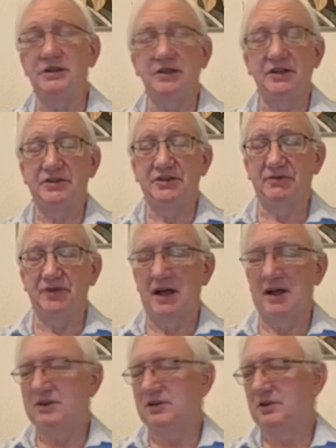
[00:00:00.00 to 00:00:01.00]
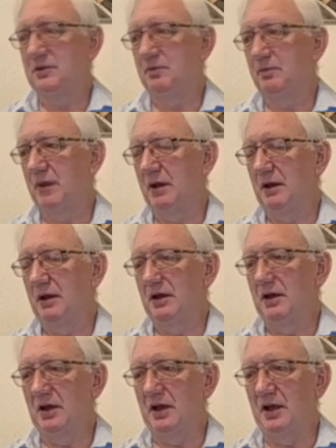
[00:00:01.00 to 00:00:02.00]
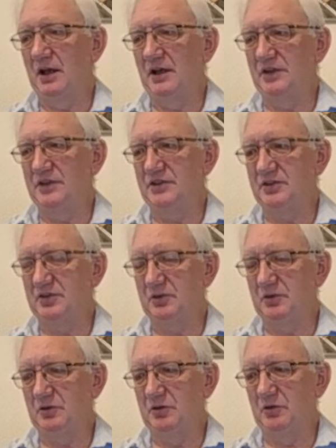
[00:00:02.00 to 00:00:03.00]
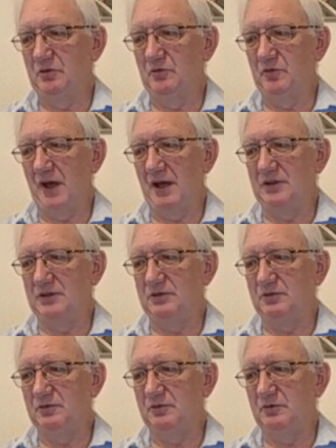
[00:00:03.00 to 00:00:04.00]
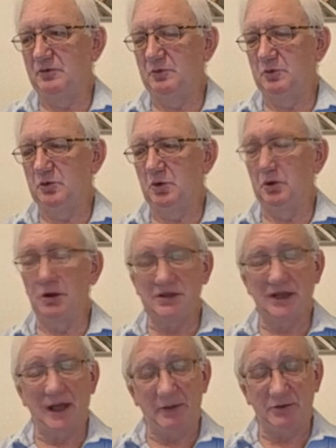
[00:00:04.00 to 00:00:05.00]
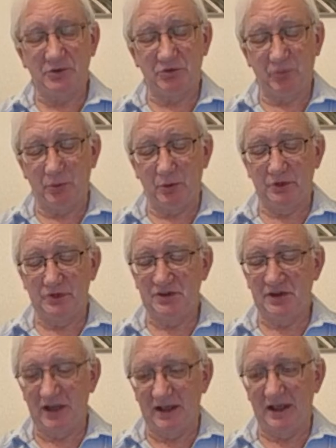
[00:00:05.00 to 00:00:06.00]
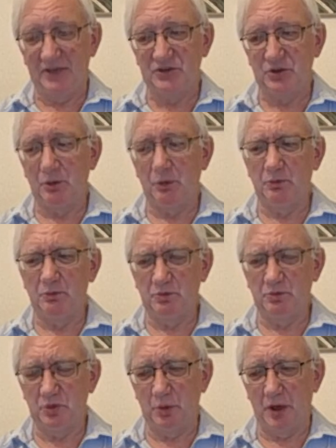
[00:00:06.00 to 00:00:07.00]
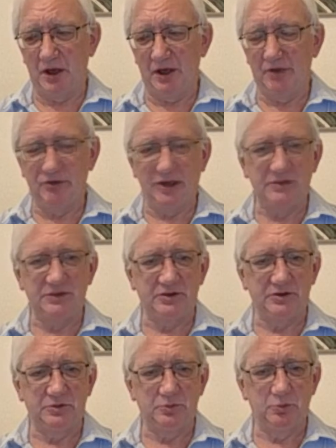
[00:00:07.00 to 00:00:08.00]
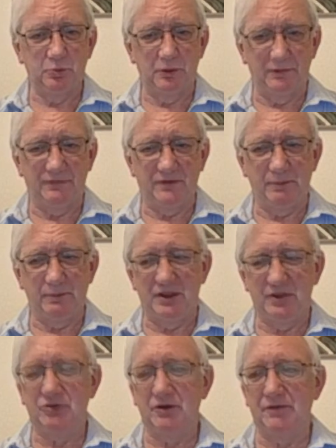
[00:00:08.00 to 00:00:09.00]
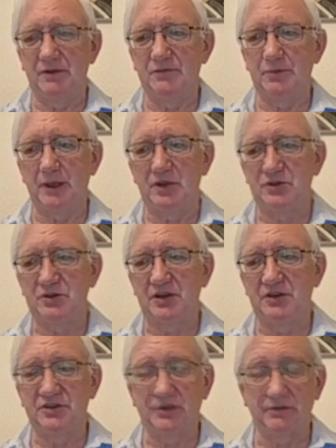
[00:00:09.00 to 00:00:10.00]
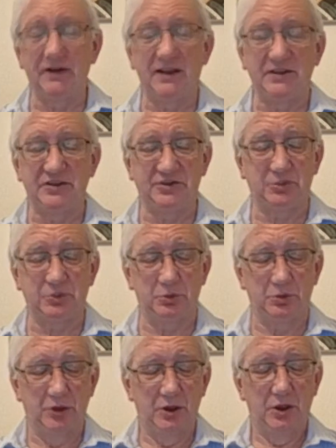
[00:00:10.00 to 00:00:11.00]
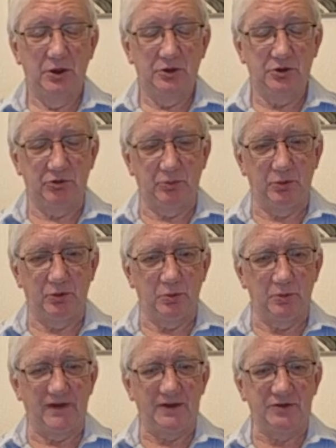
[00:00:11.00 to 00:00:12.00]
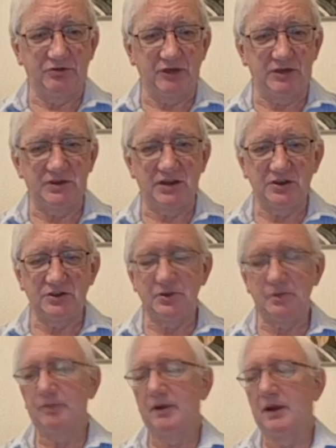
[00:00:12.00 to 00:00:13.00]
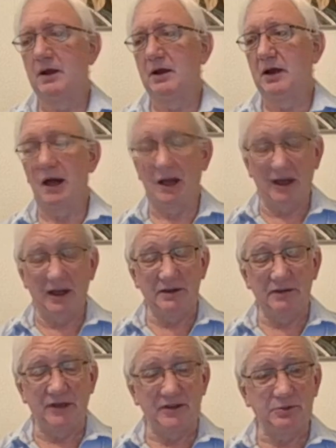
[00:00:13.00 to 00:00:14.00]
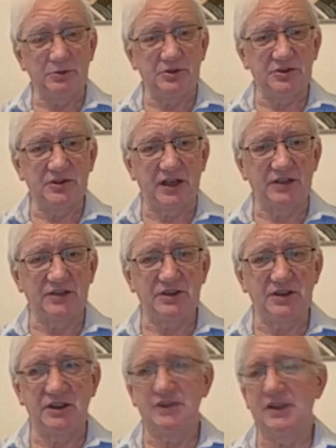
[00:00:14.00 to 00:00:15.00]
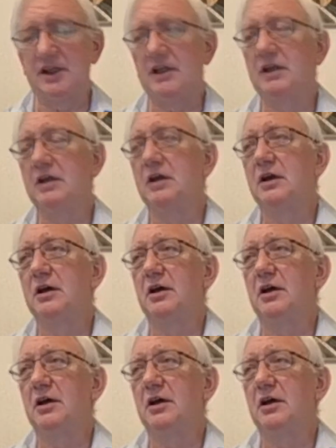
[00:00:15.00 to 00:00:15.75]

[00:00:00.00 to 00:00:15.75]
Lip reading: ironies of that is that you're not allowed to report unless you are accredited with the Ministry of Information. It's an offence to report without accreditation, an offence which is taken seriously.